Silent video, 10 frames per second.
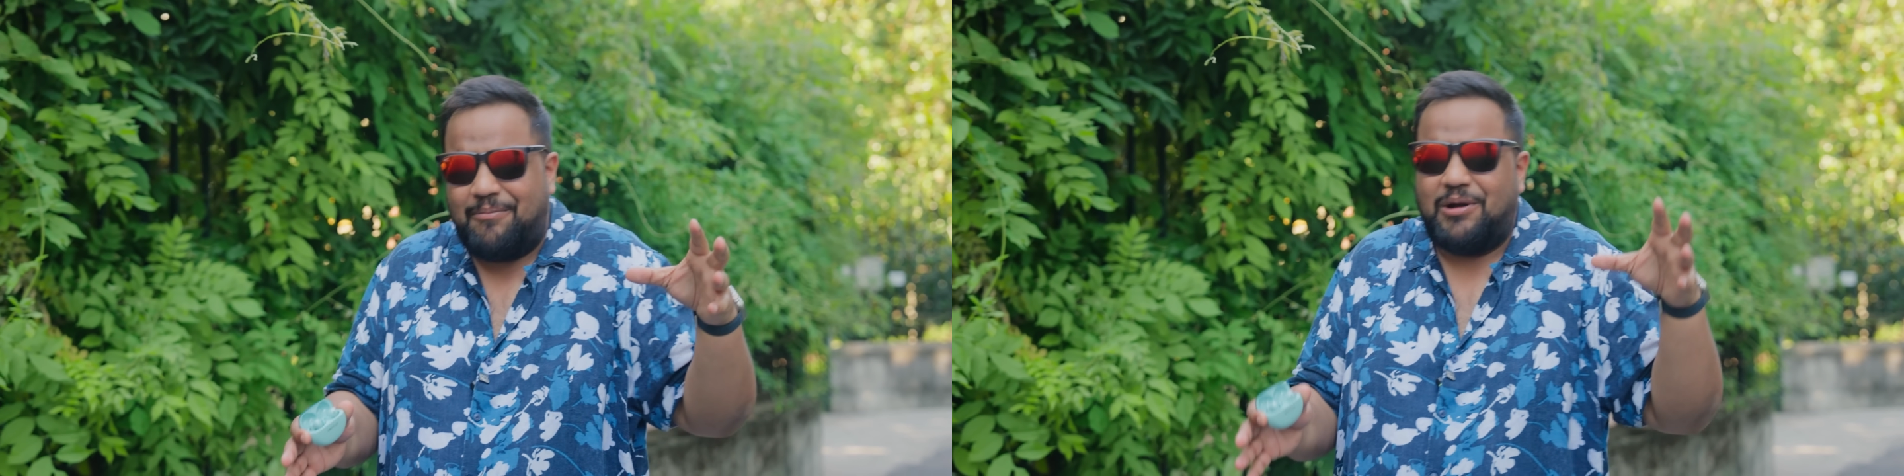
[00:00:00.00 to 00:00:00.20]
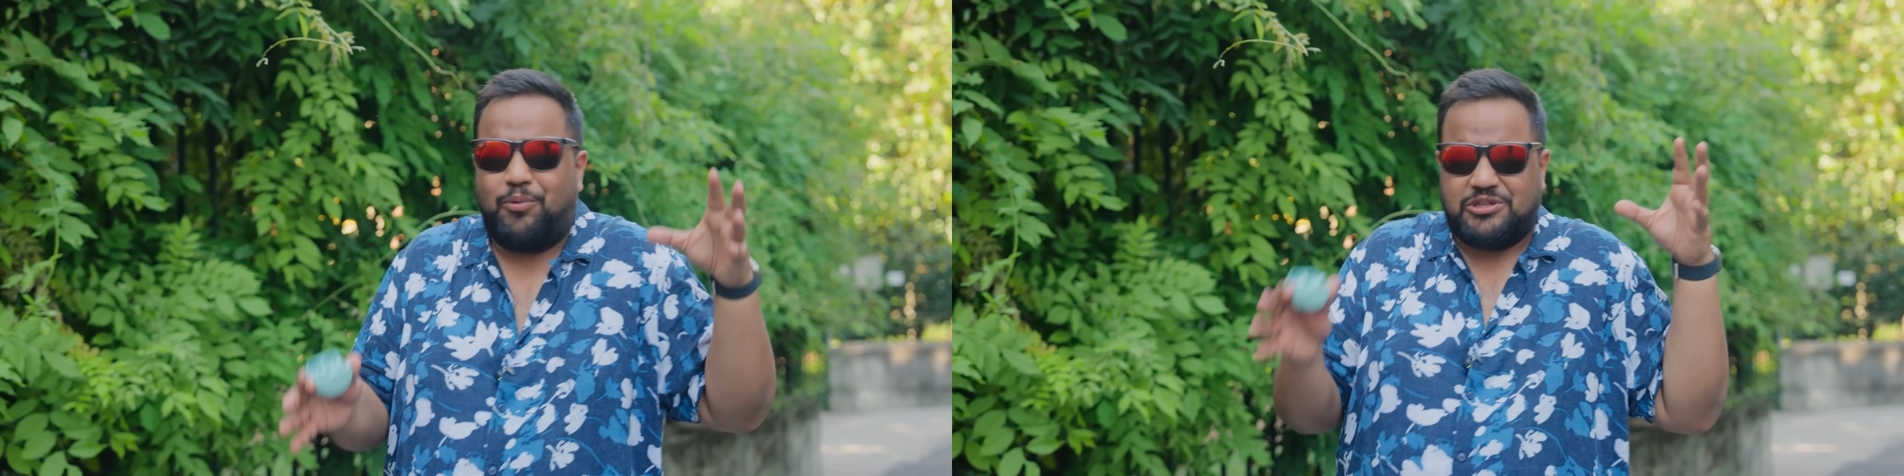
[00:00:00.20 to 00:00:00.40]

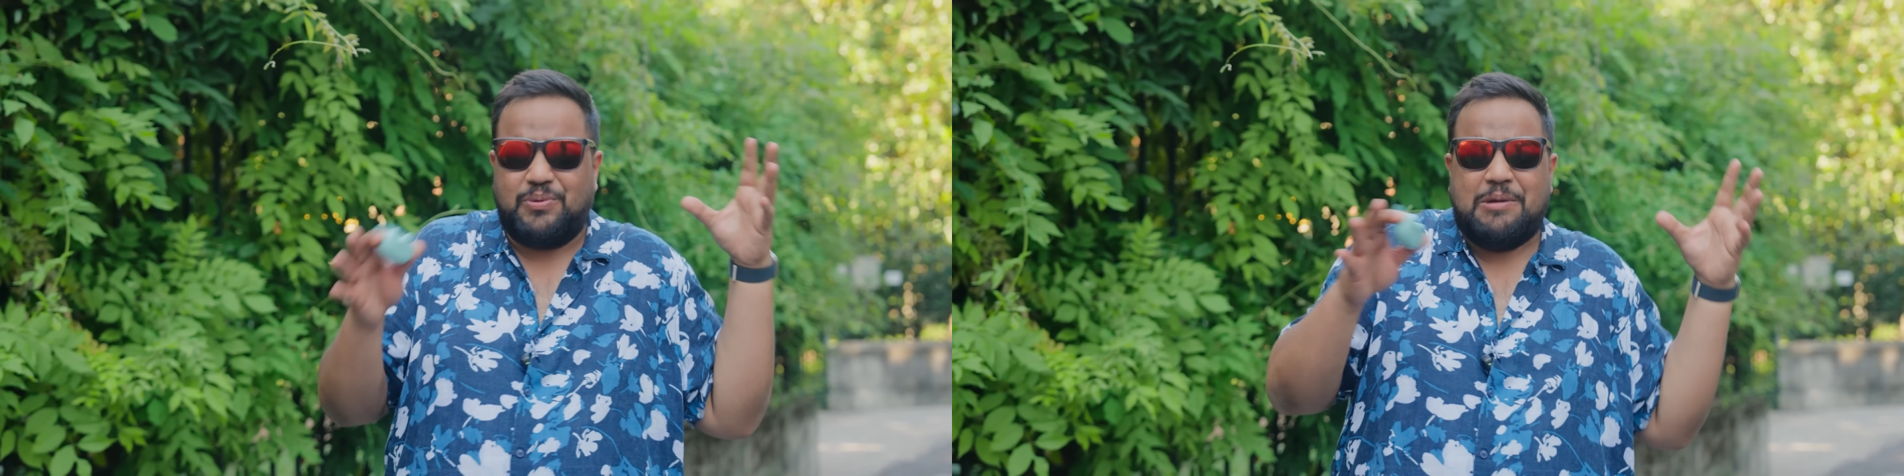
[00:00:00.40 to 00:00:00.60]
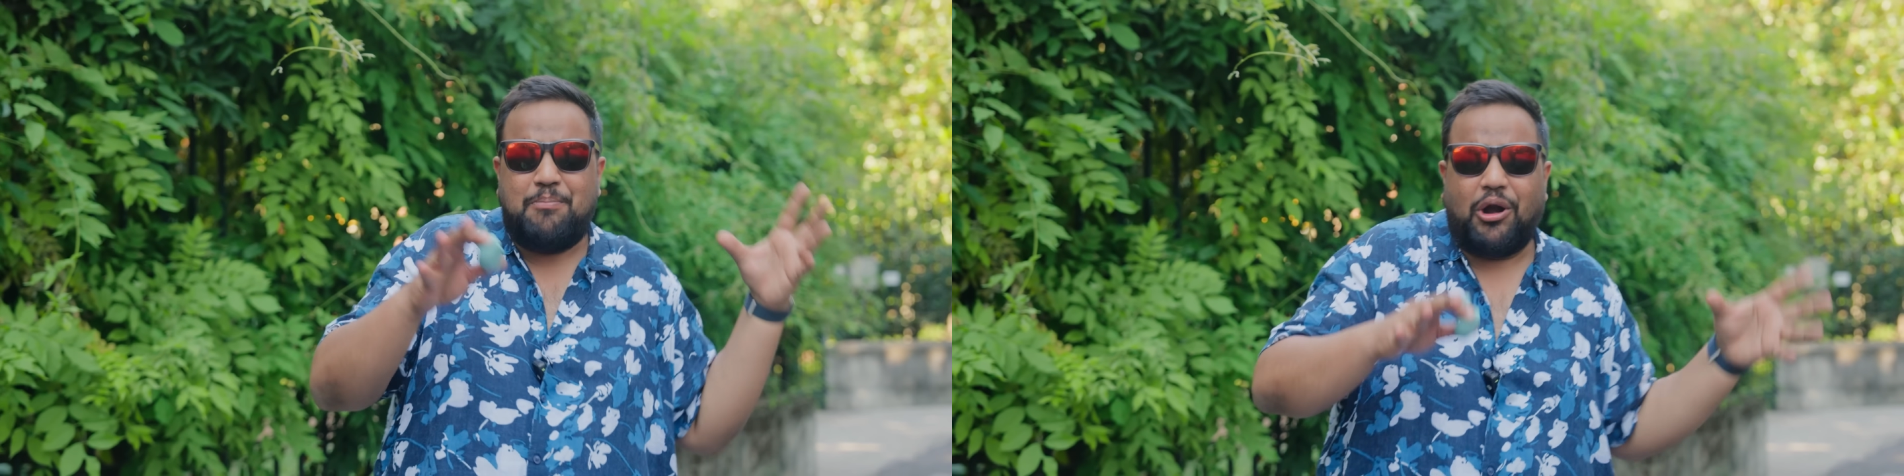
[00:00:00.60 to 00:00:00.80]
but what's
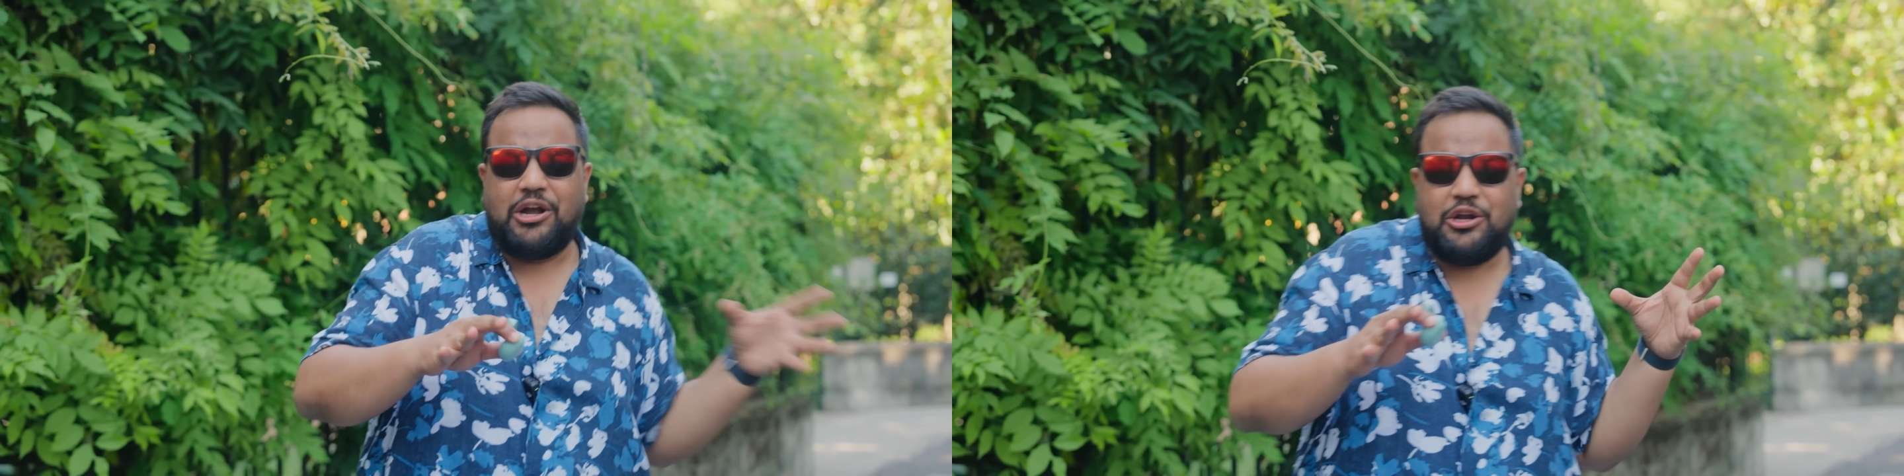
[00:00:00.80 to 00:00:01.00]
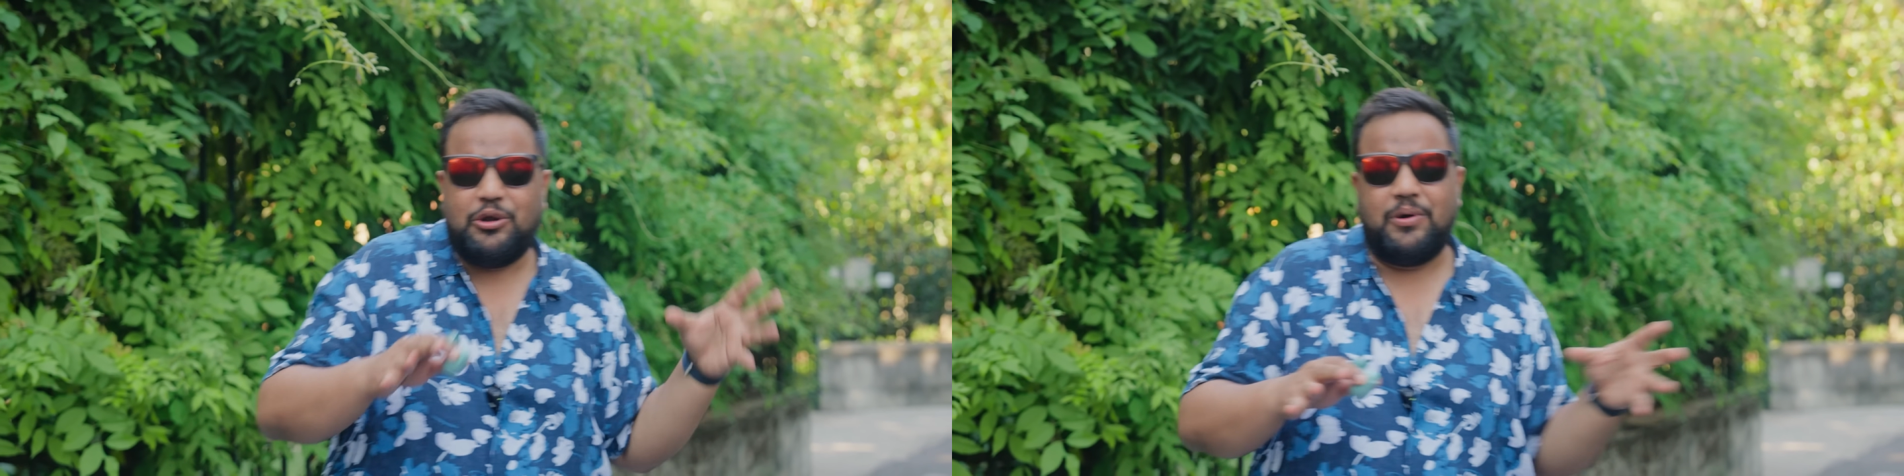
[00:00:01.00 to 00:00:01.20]
more
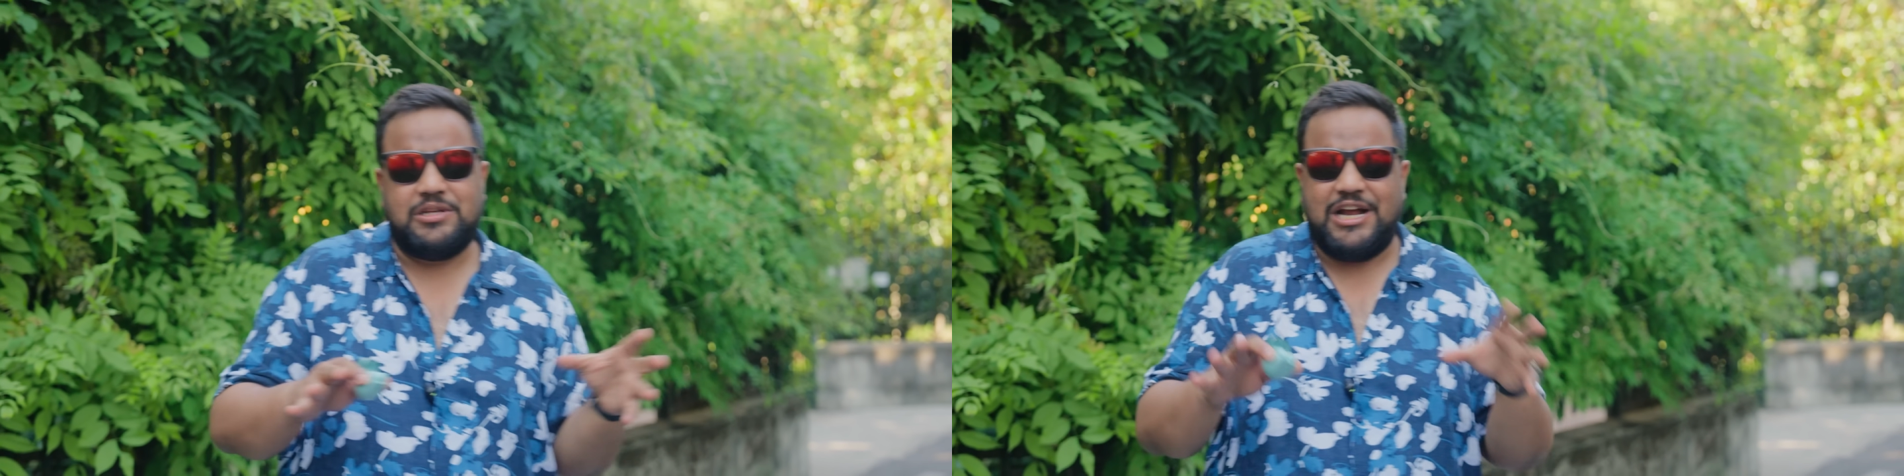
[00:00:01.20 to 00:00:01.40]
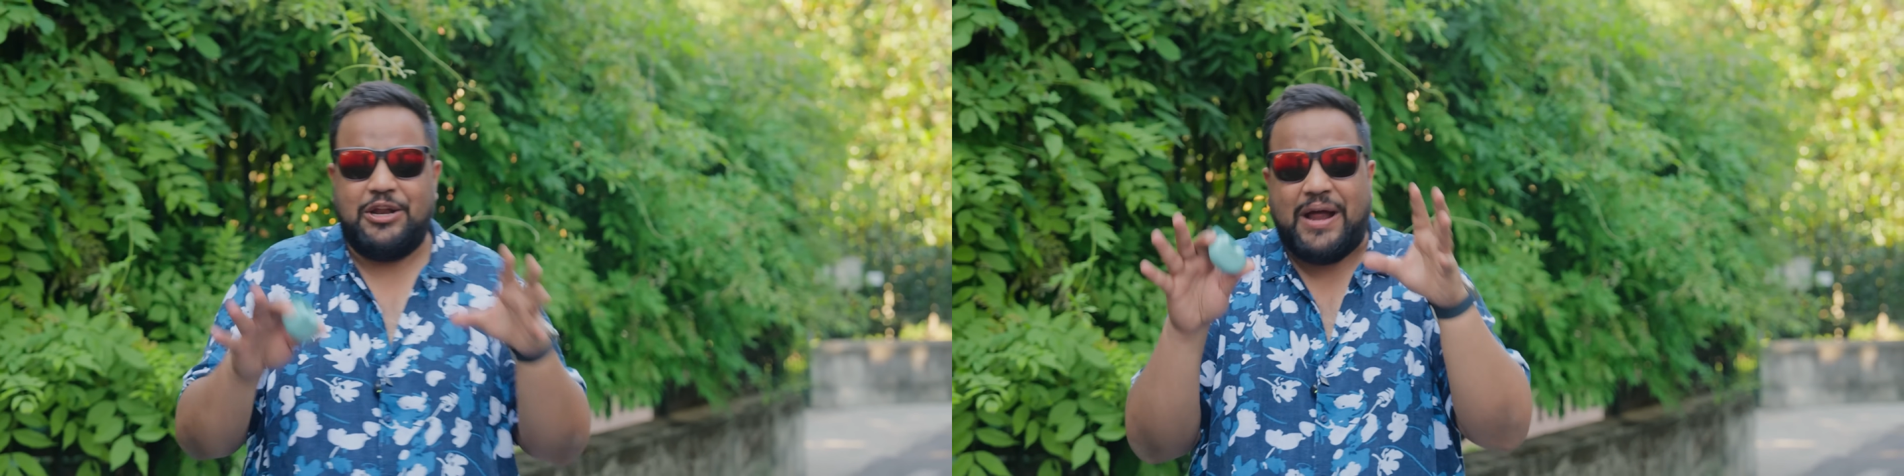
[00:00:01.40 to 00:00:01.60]
important to know
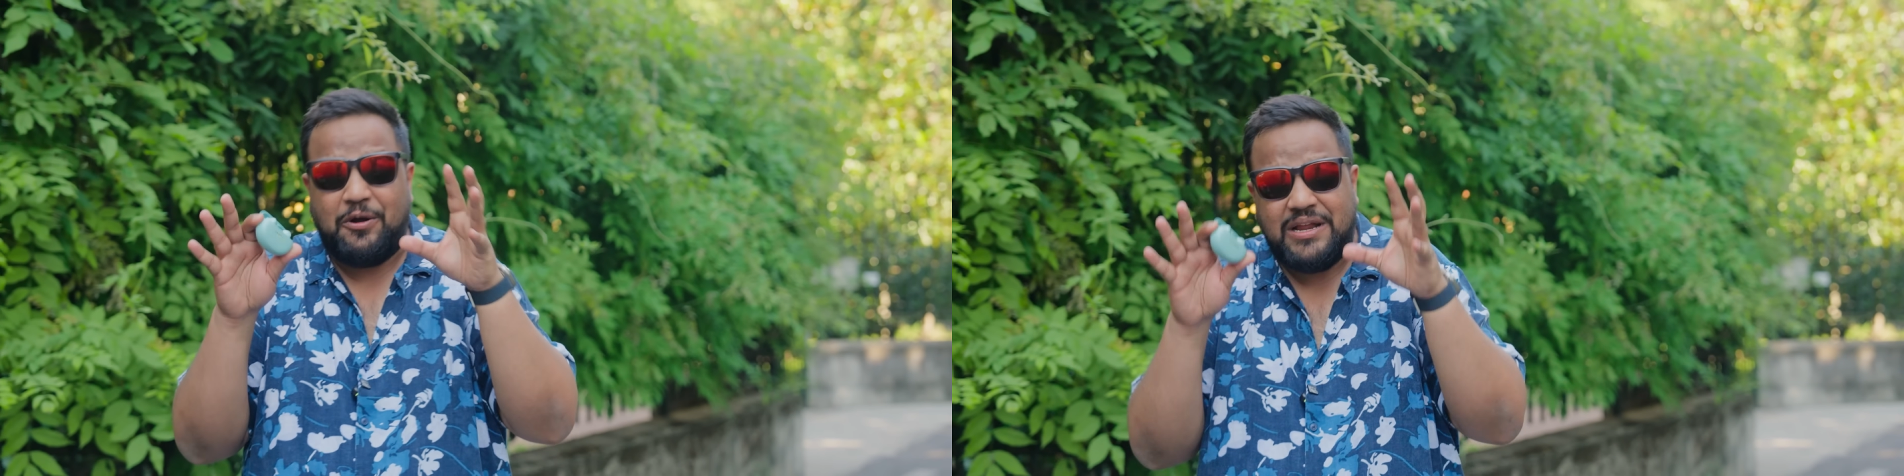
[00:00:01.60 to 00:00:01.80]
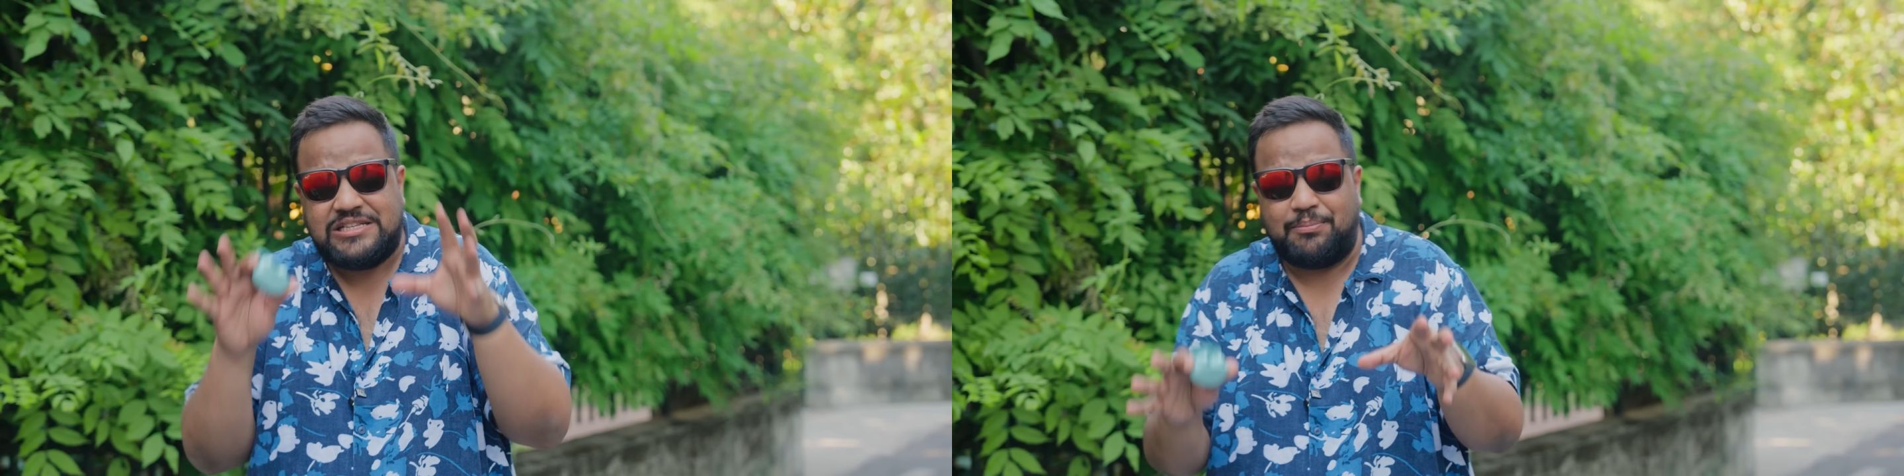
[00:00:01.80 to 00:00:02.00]
is that you get
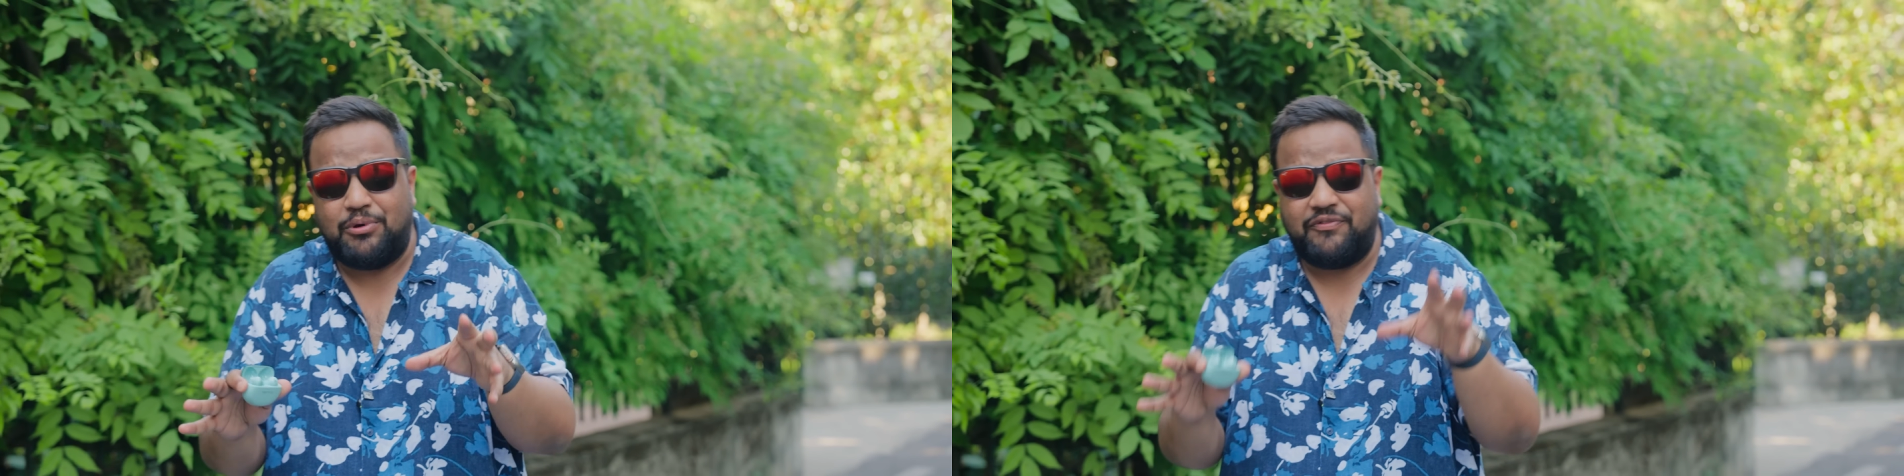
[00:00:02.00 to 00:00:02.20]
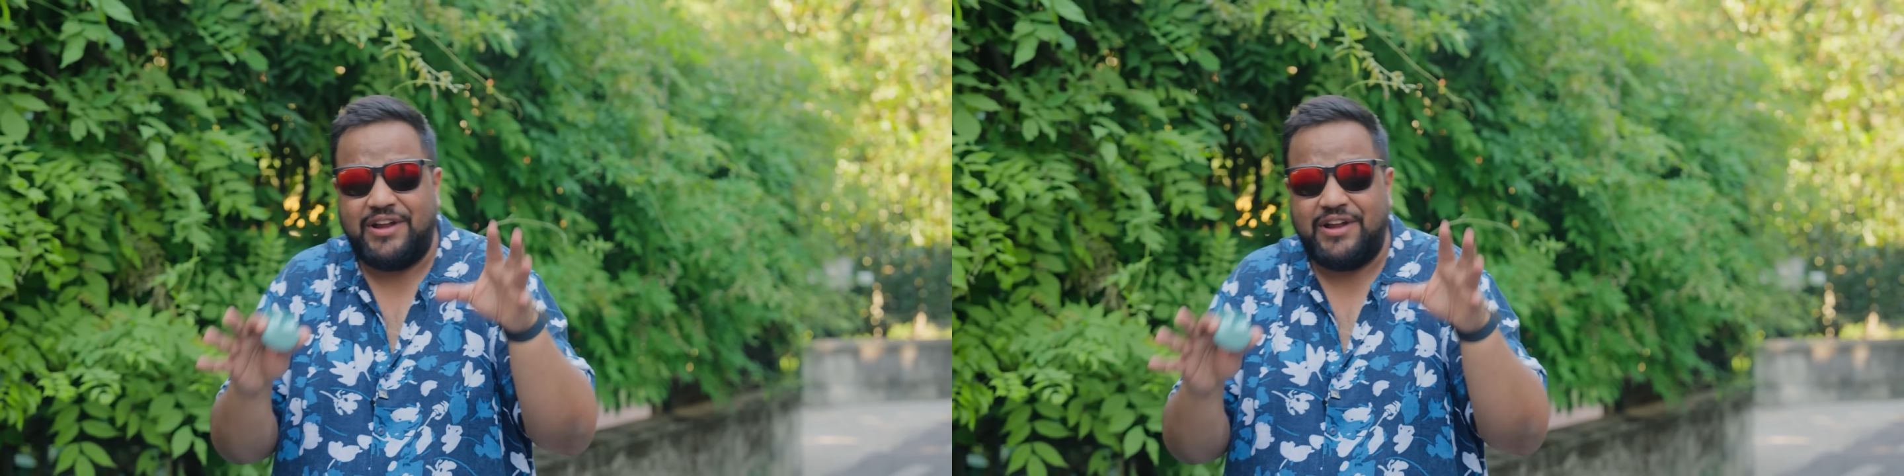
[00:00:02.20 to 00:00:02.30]
only support